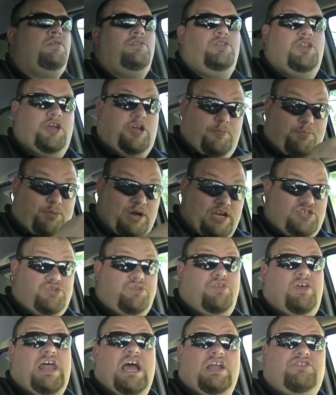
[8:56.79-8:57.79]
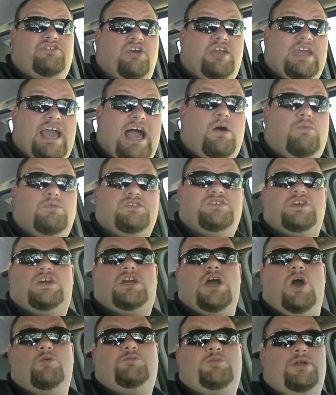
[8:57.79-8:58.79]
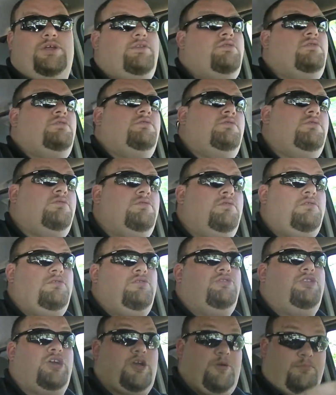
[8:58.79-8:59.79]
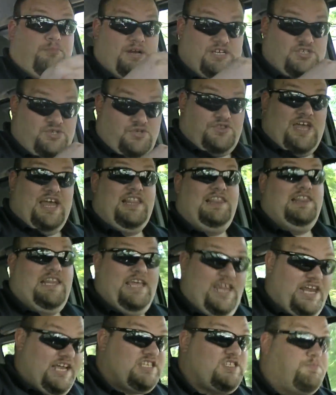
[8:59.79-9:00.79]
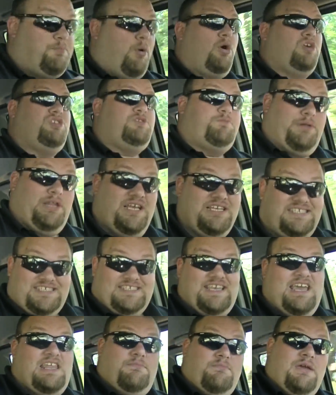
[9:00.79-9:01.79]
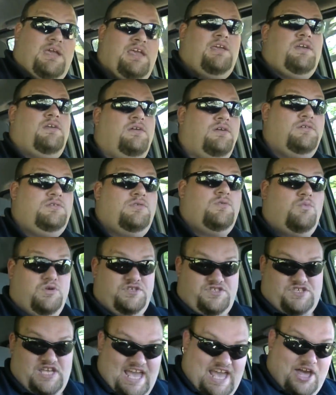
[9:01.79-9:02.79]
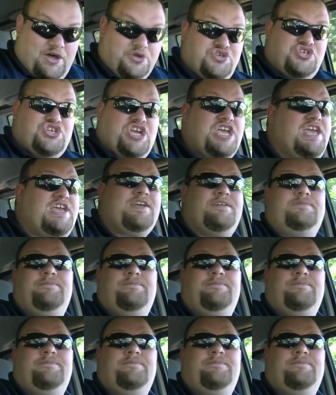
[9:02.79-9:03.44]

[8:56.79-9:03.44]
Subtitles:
The compressor that I took out was a Copeland. The compressor that Lennox Parts Plus sent me was a LG.